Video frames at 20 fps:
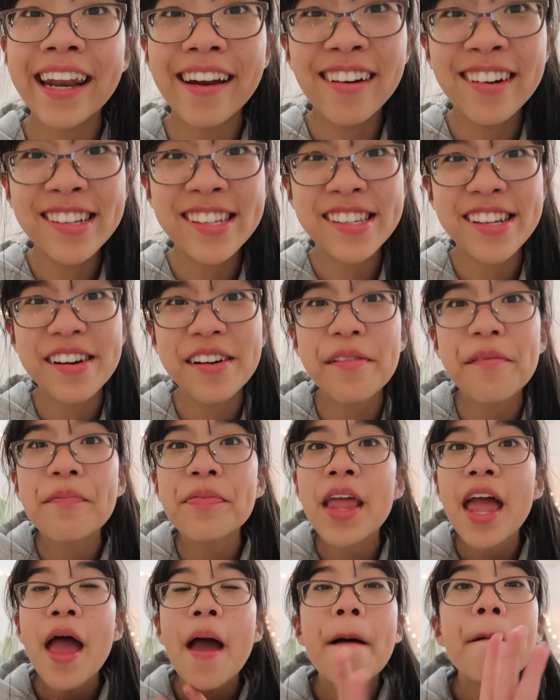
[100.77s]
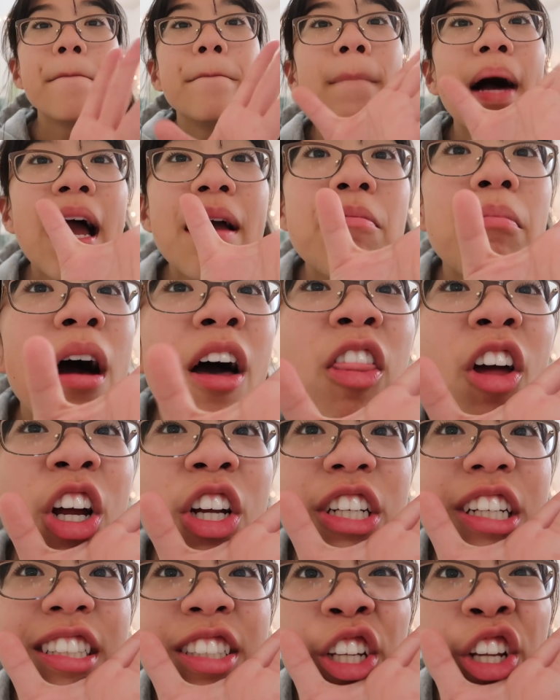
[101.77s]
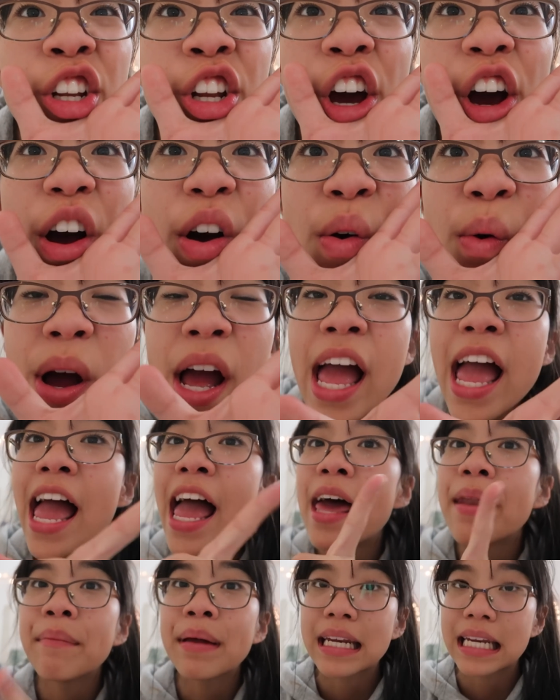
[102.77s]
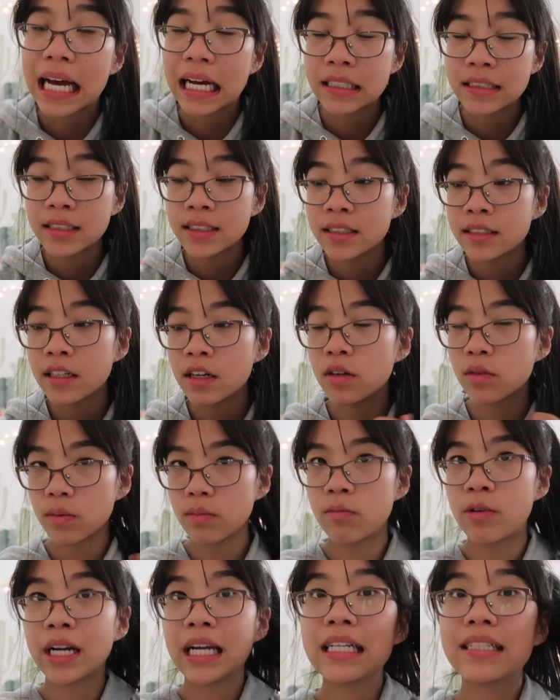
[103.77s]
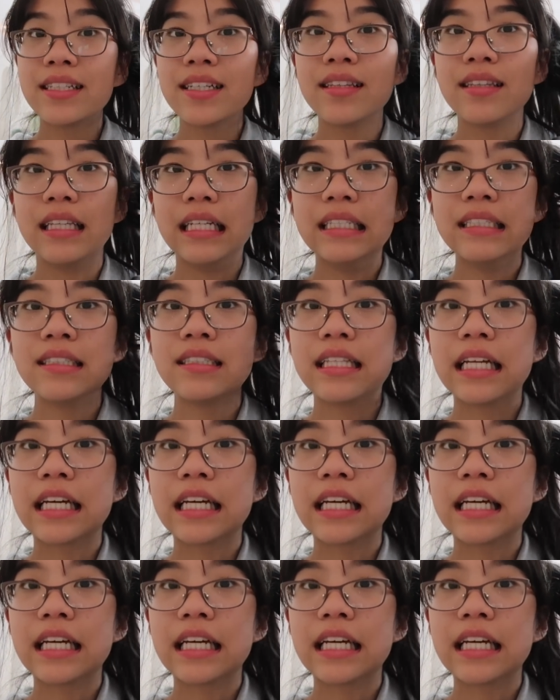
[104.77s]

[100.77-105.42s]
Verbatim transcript: And also, my mother doesn't. And my dad doesn't know. When I did this,